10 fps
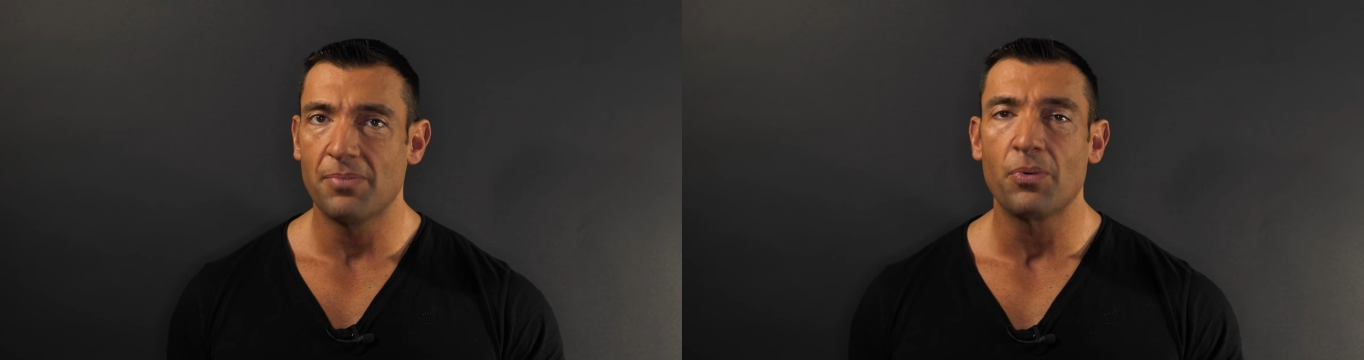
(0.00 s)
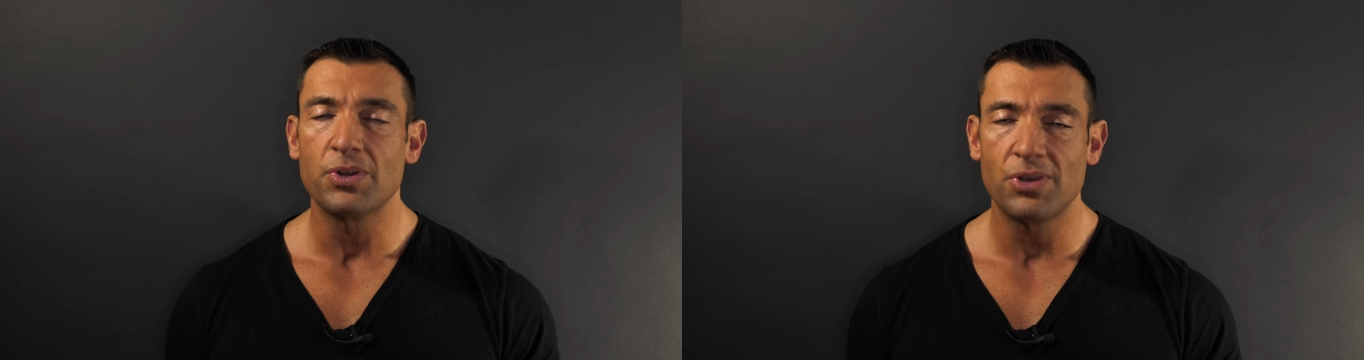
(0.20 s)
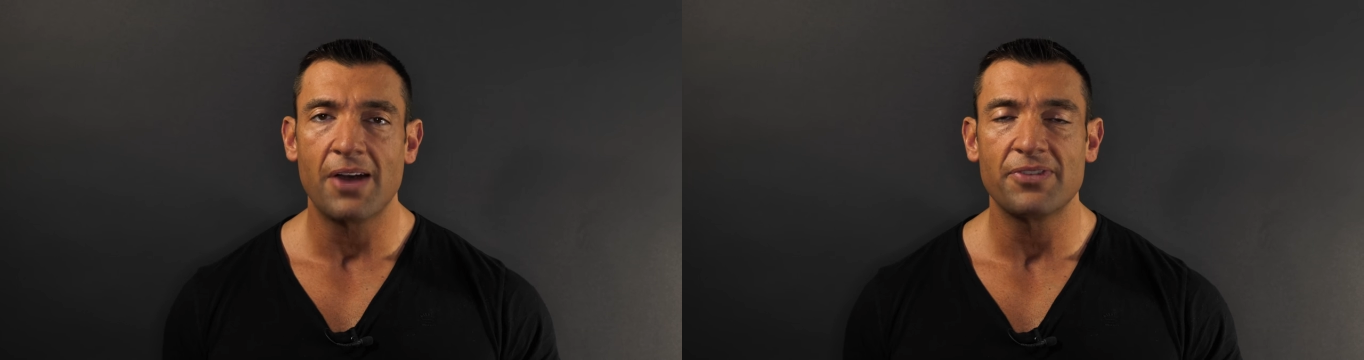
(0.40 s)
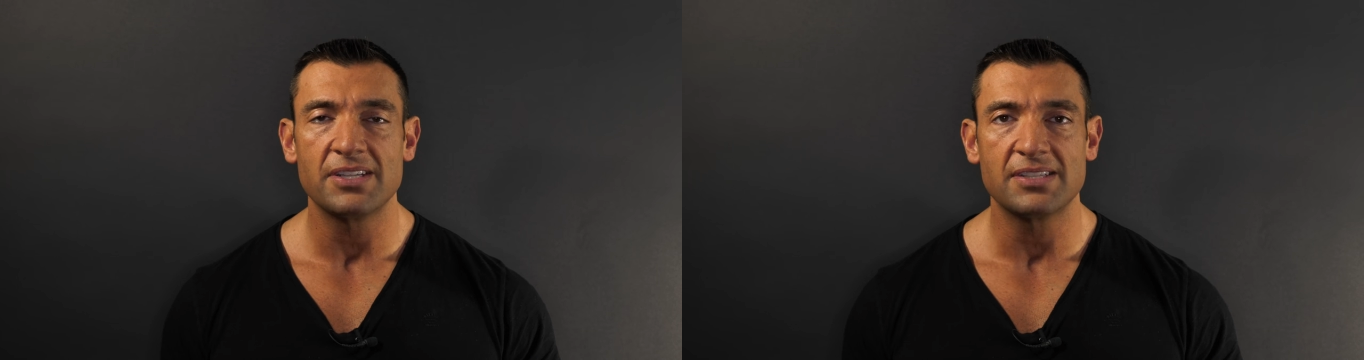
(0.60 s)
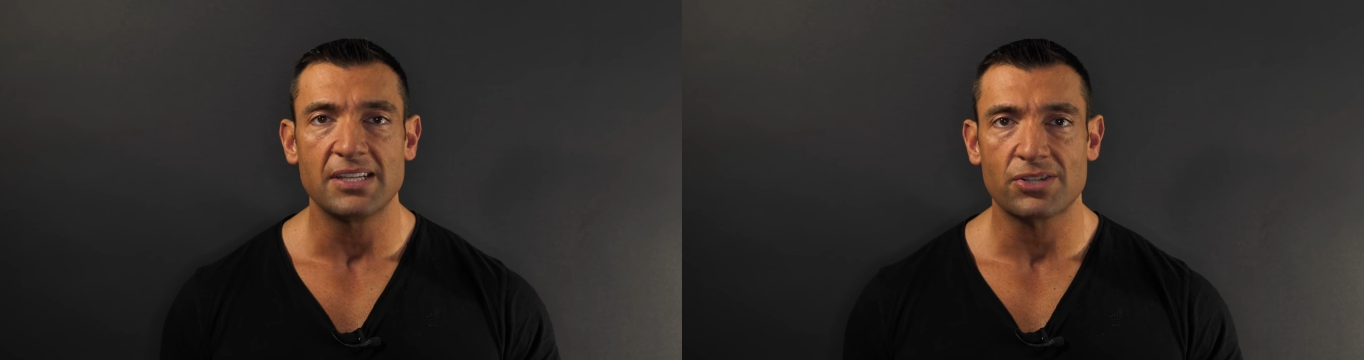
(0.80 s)
but when you had the
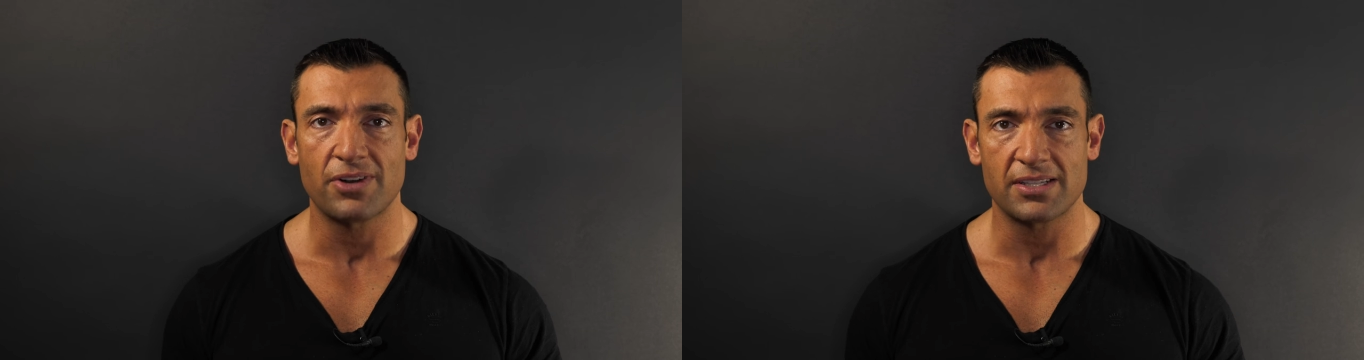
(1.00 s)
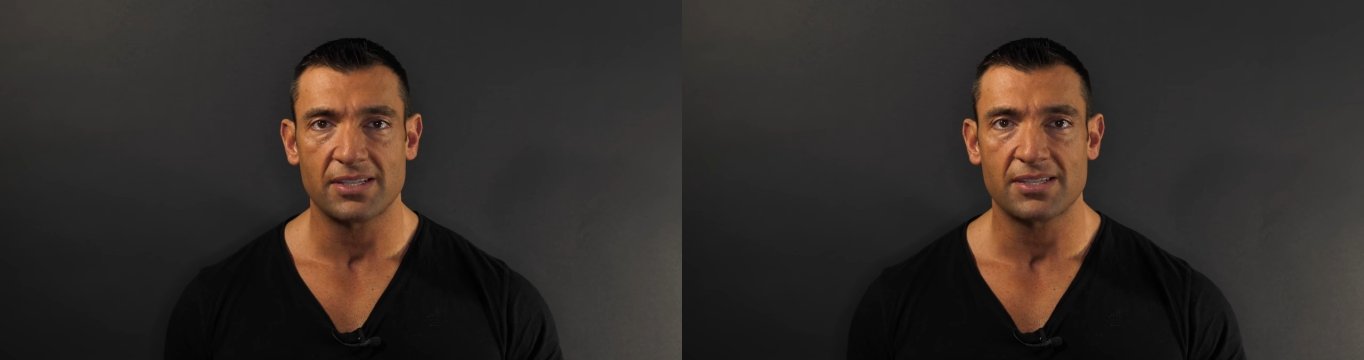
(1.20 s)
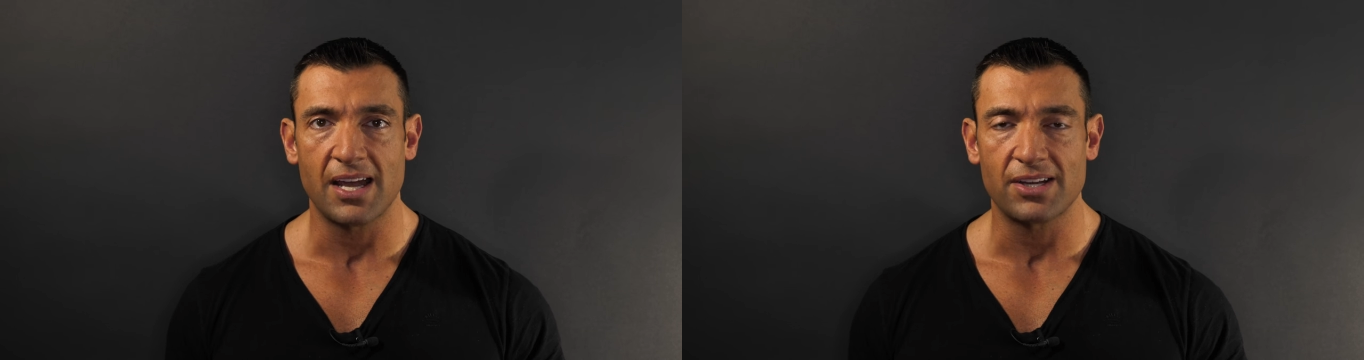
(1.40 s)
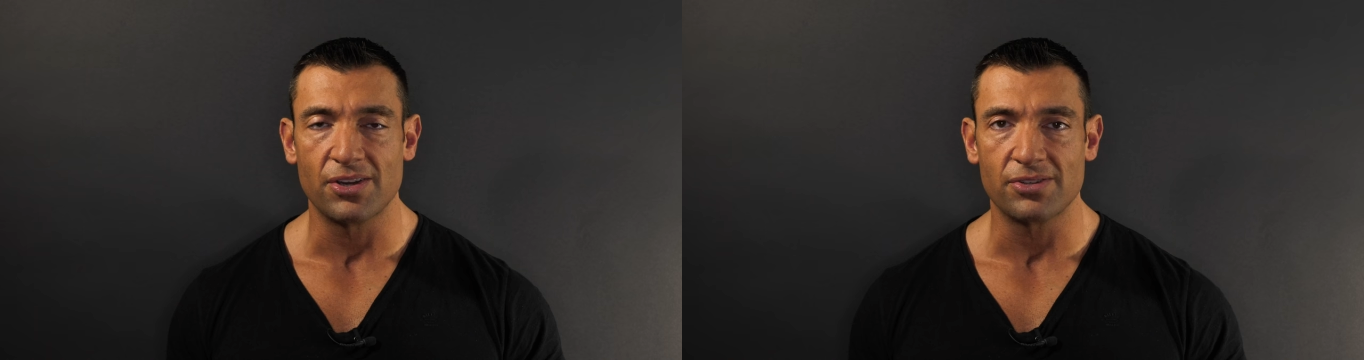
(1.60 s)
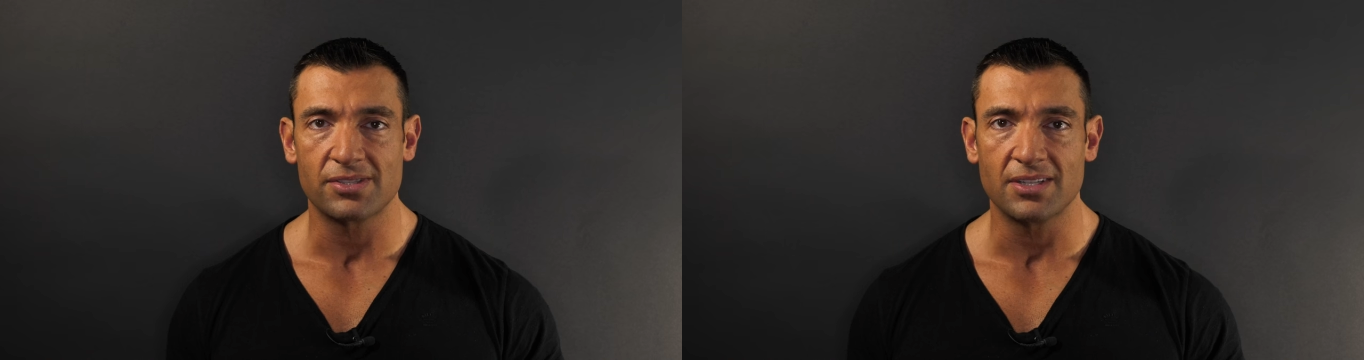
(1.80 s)
disease crisis
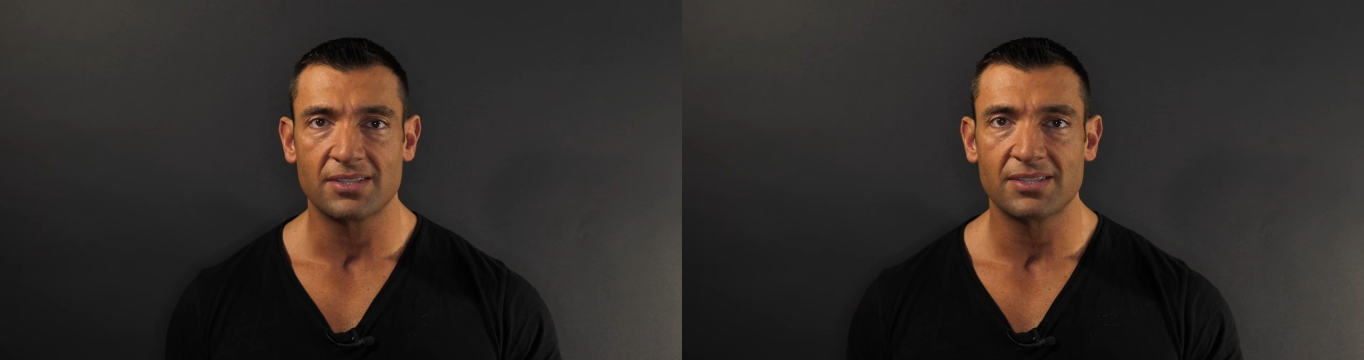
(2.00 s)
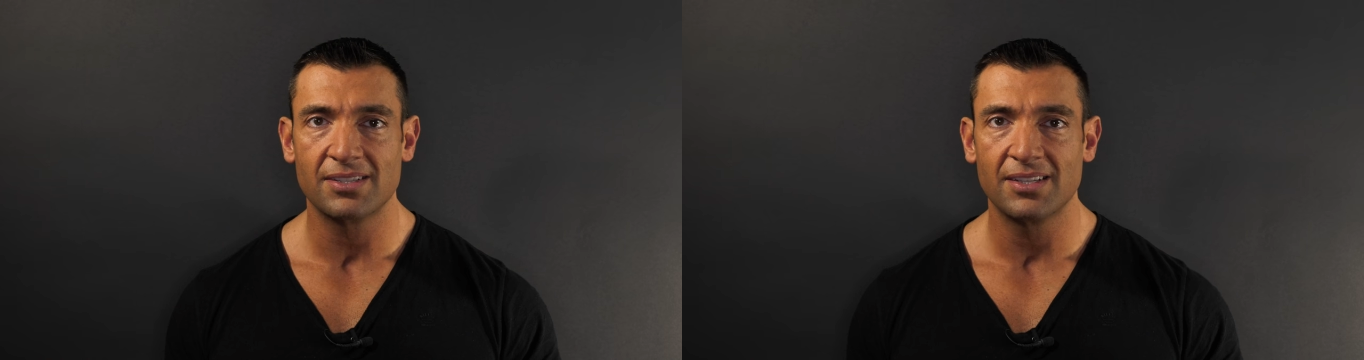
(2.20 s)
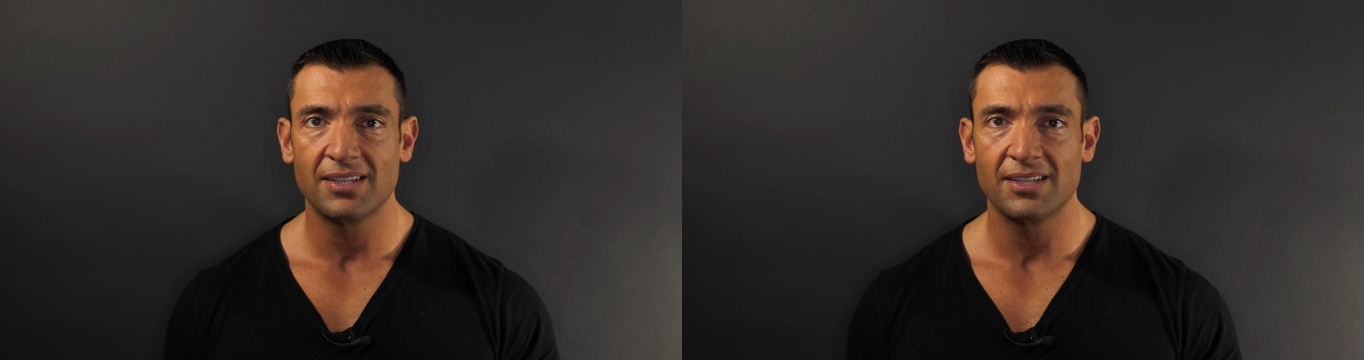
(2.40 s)
diagnosis,